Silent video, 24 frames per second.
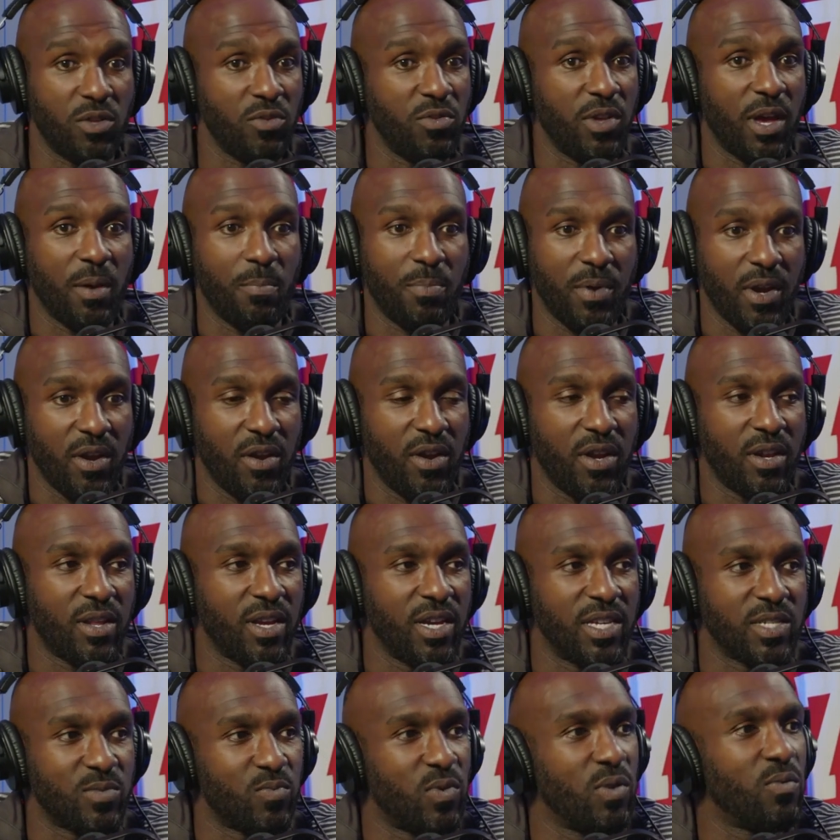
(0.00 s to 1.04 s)
through that period
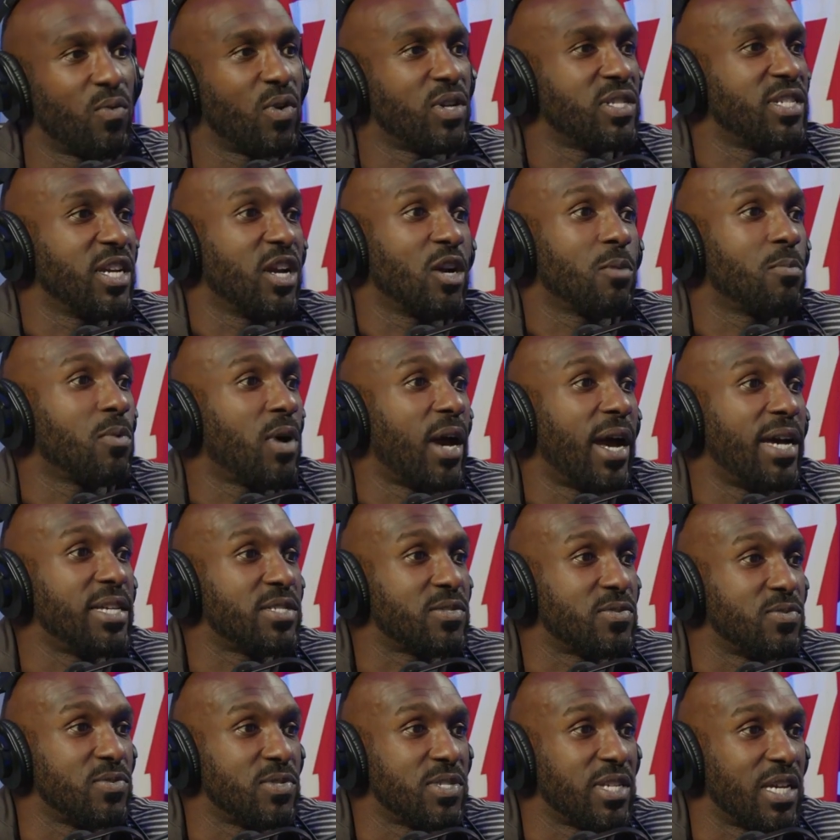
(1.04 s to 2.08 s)
because we were a terrible high
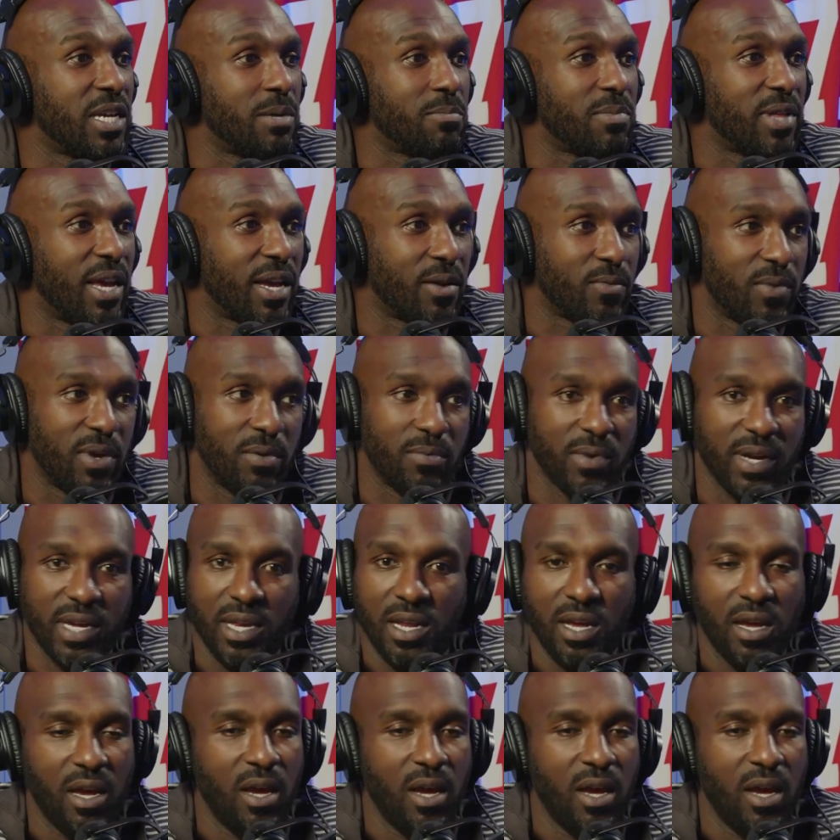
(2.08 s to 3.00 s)
school team. Like we went